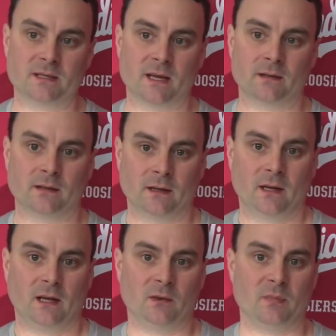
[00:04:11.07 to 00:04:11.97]

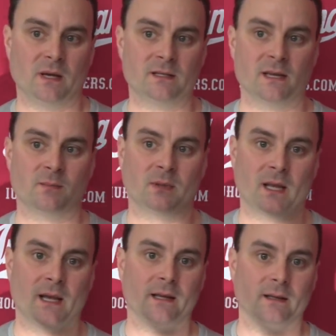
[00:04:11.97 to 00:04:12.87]
Ten
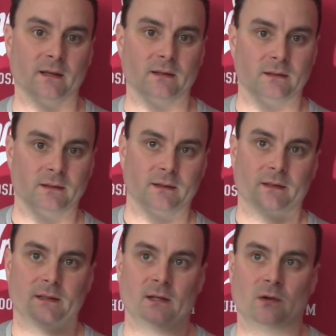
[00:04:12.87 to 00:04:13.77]
play,
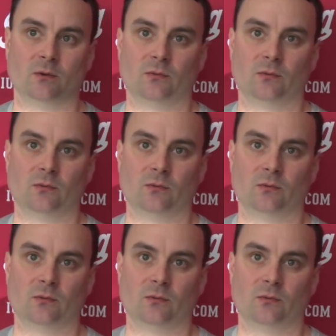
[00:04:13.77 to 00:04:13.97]
that,